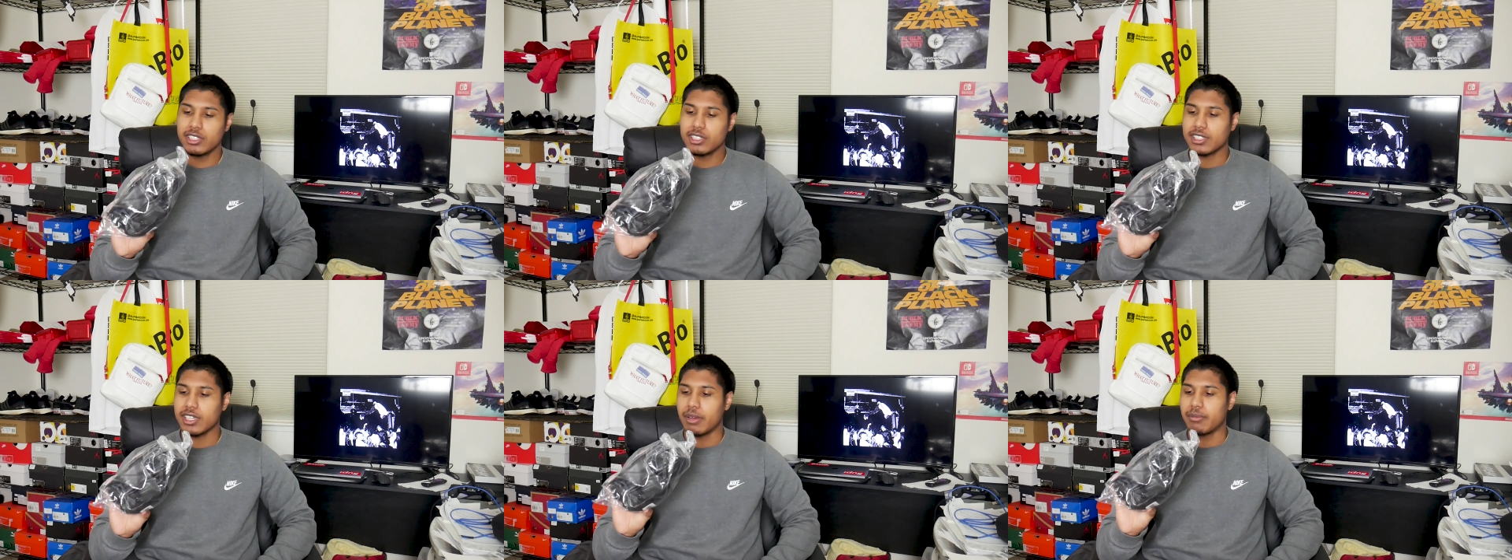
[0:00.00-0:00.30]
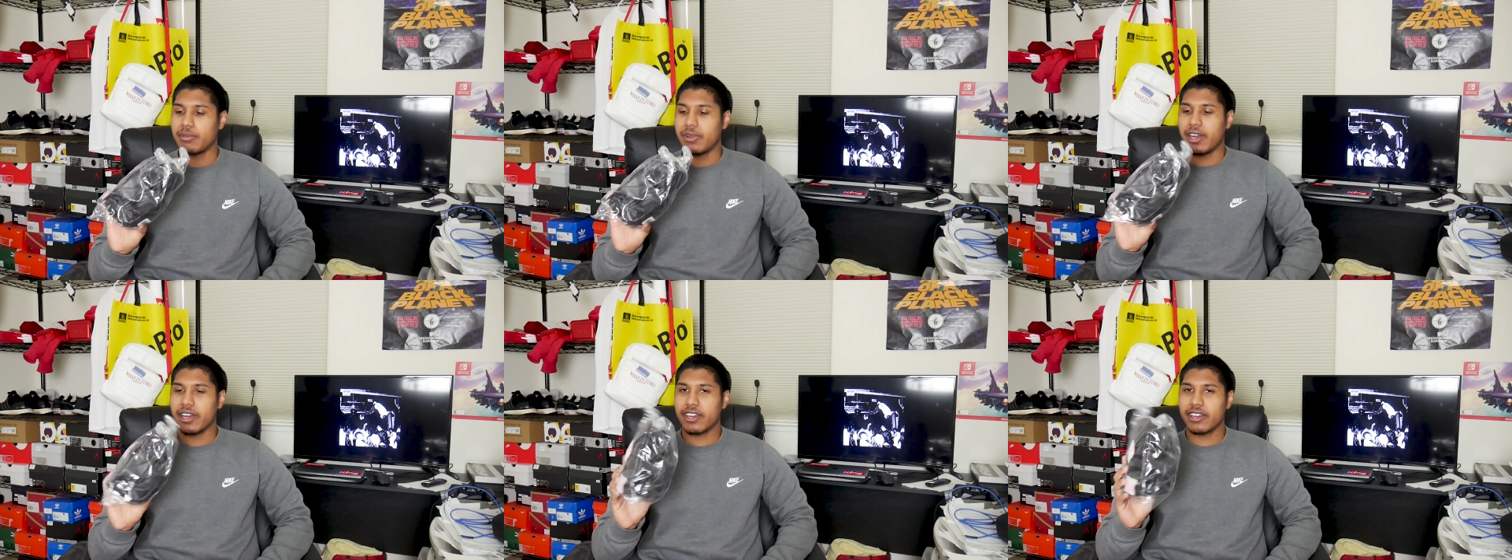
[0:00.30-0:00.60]
this,
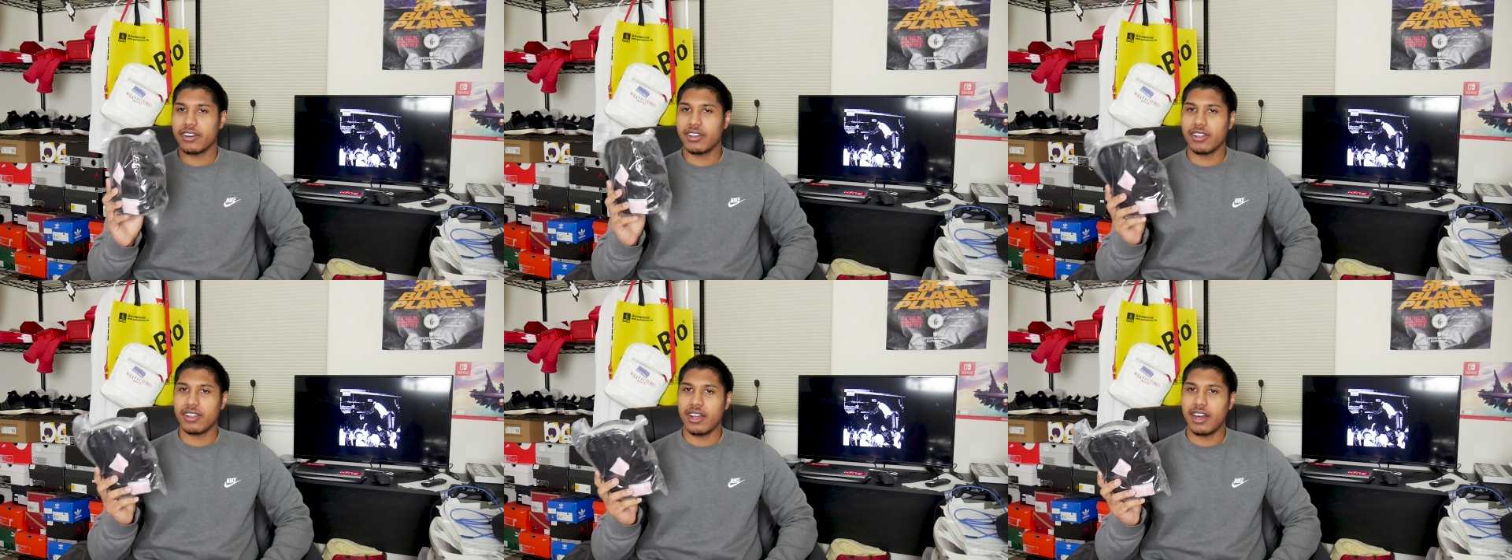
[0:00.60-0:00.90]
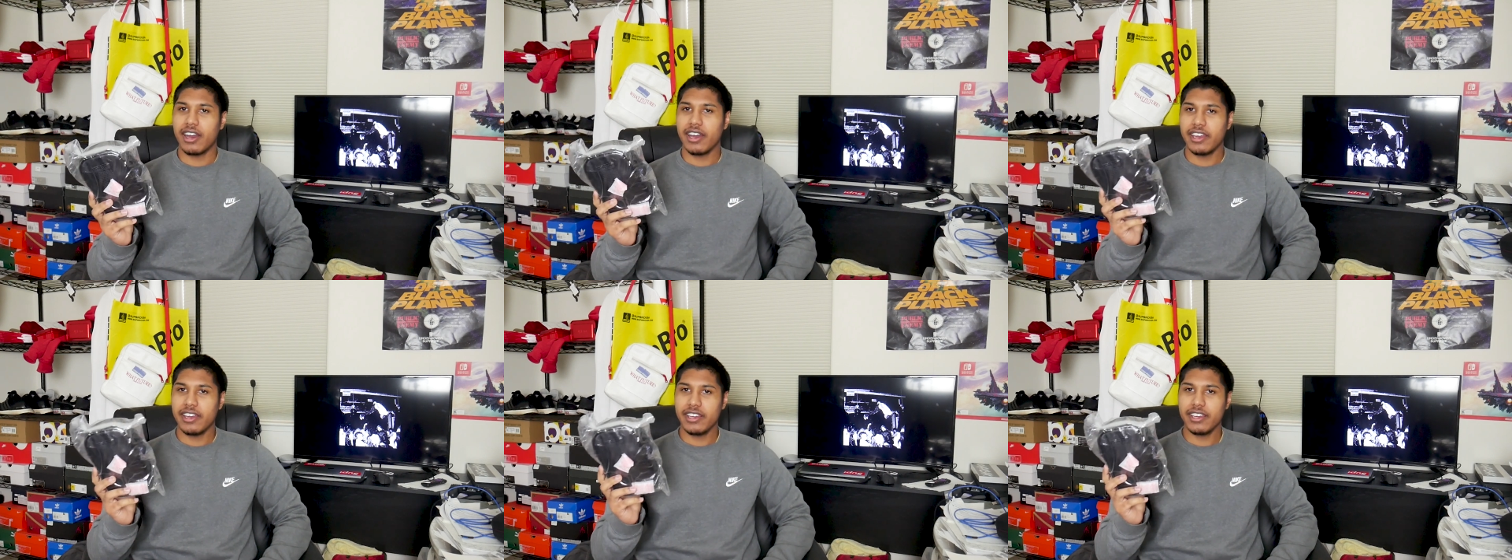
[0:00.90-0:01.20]
I'm not gonna
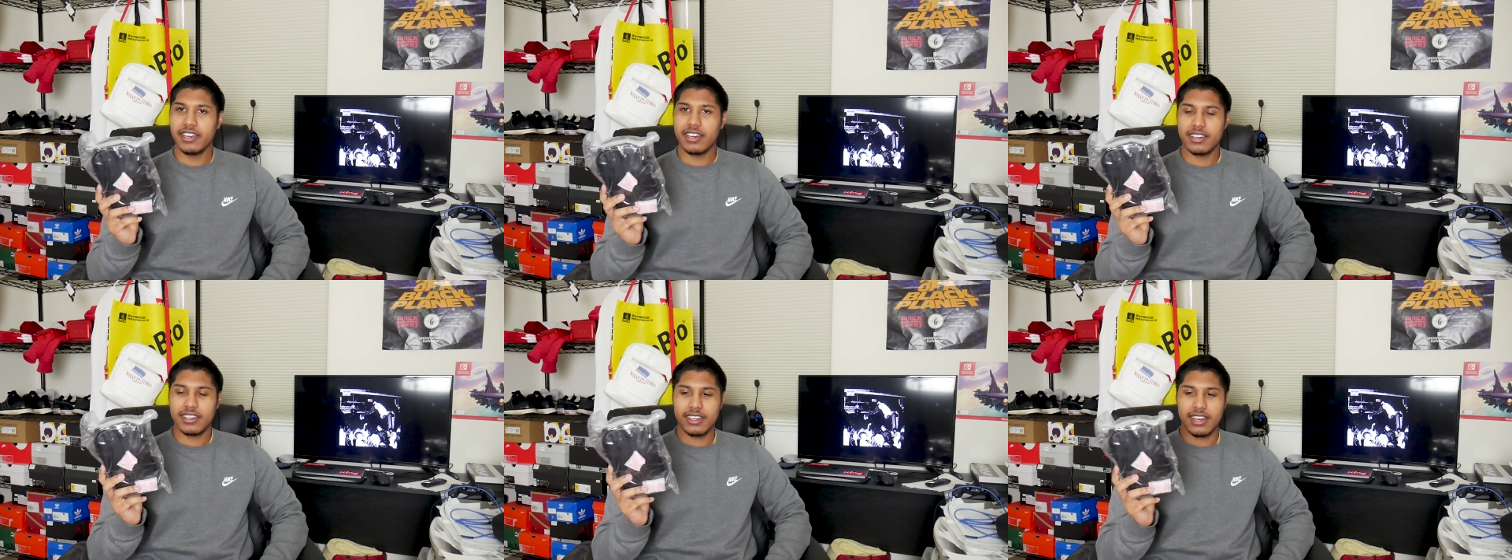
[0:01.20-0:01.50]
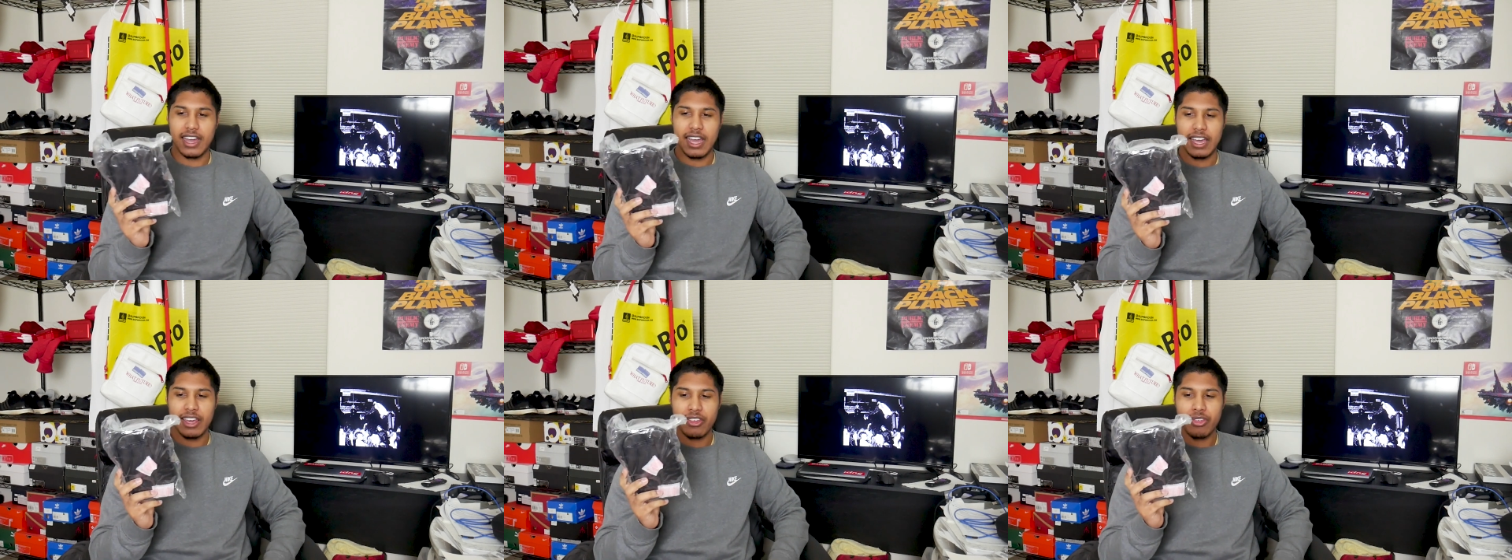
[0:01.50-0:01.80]
lie.
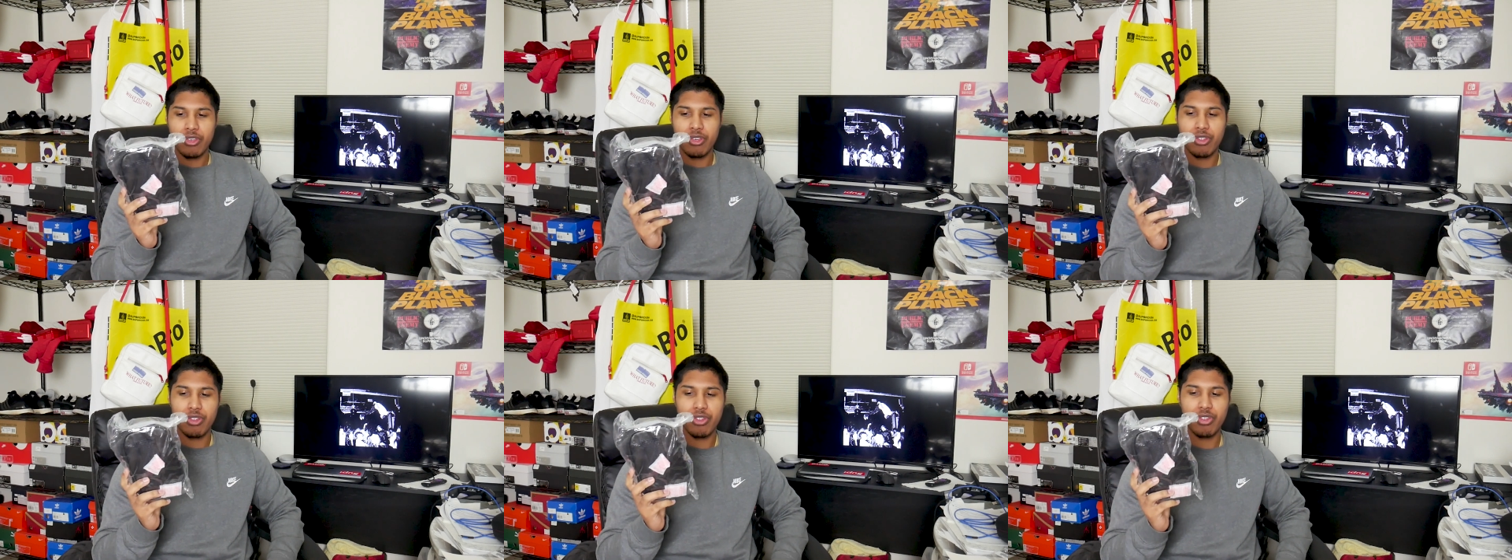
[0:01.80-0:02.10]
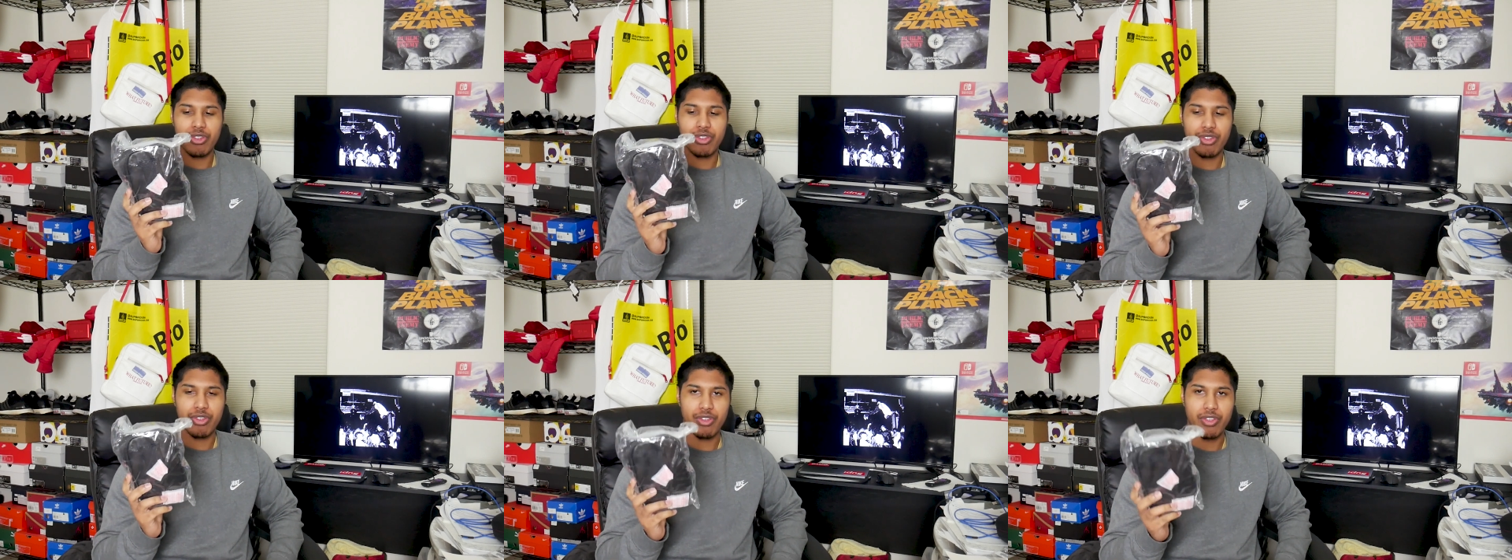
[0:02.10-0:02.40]
I
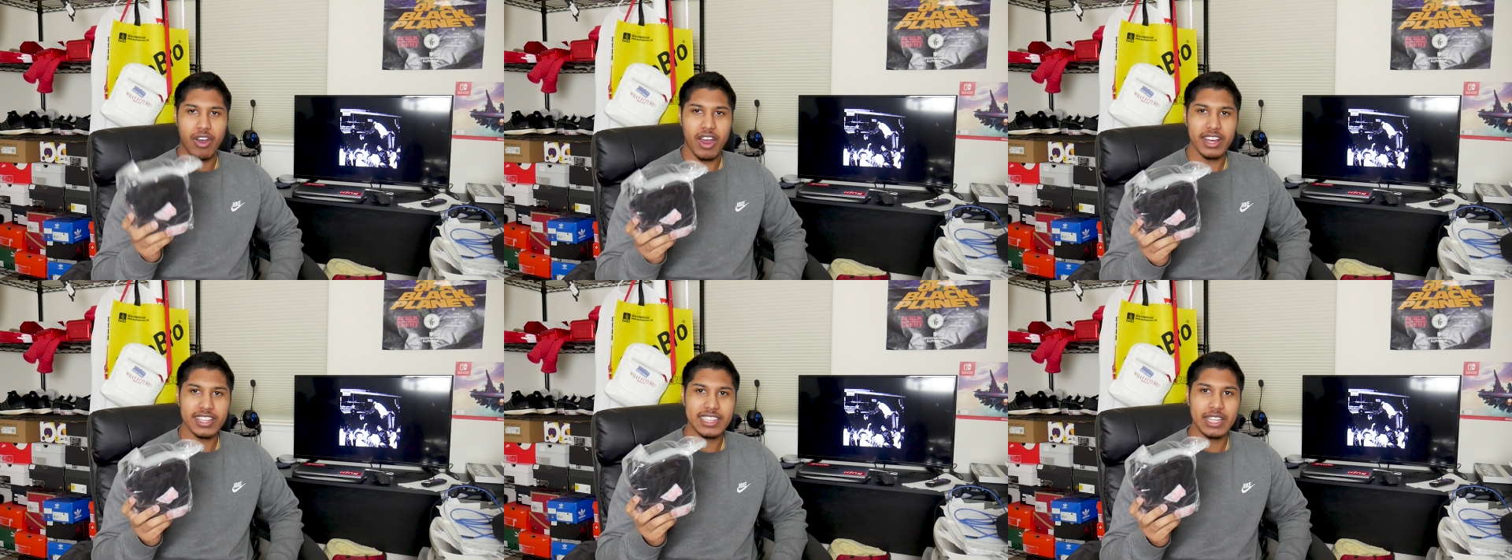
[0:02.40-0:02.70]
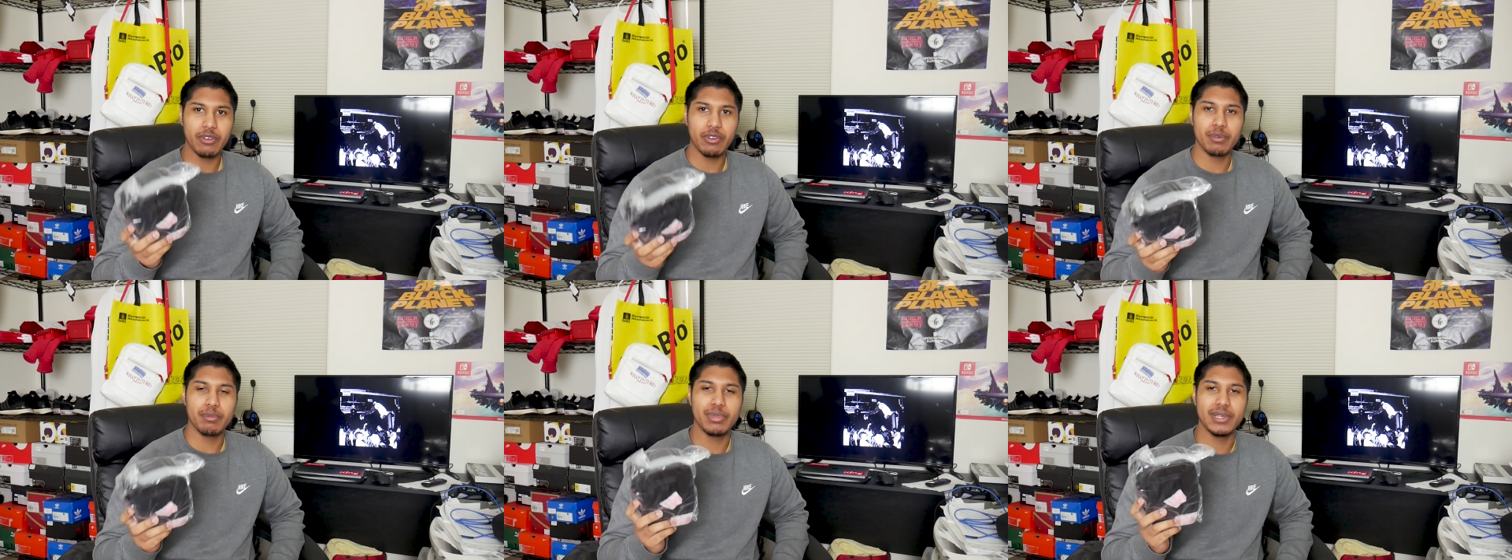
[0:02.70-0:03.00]
thought
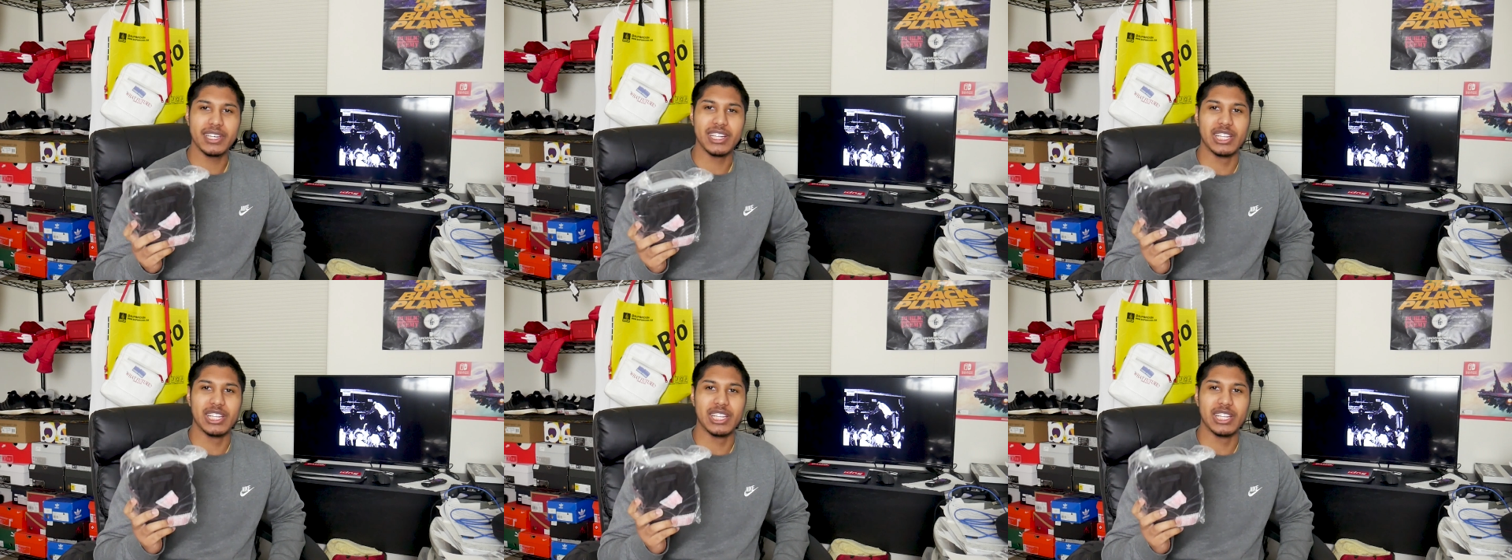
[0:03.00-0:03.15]
they would be